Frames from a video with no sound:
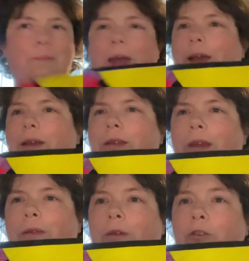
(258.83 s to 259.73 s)
pack
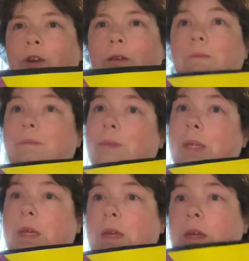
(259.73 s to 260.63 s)
instead of a shirt.
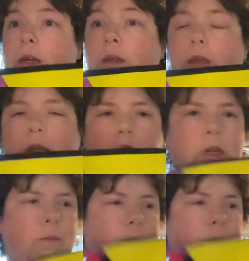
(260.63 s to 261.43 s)
Nice change of